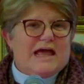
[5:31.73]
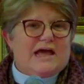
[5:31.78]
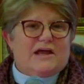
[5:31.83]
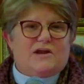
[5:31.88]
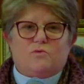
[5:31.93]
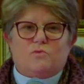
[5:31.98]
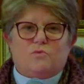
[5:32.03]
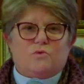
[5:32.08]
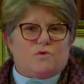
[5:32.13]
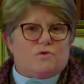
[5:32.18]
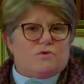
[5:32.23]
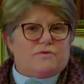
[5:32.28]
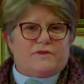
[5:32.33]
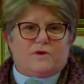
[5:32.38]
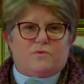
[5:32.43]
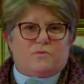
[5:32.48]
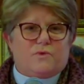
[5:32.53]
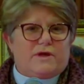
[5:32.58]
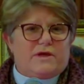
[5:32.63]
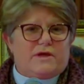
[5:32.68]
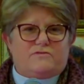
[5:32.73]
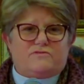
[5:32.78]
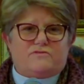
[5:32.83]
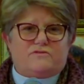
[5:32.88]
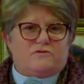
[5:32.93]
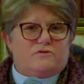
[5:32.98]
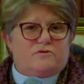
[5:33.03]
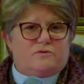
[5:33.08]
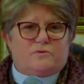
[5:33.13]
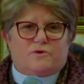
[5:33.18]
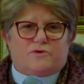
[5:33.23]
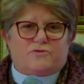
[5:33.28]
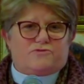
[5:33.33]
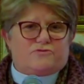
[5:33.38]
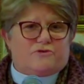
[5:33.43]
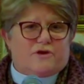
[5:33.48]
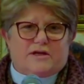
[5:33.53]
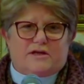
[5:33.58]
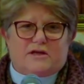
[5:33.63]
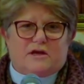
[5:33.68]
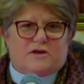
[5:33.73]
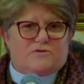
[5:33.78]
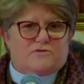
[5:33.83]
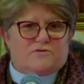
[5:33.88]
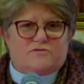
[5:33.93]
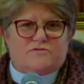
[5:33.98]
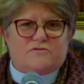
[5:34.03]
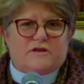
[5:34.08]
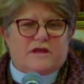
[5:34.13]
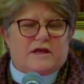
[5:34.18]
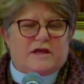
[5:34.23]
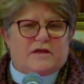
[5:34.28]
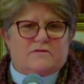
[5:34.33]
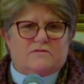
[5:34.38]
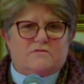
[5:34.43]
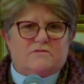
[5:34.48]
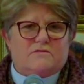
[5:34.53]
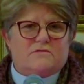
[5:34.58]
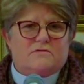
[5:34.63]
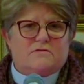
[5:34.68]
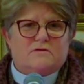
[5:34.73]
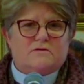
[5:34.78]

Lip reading: and a world that we too are trying to understand.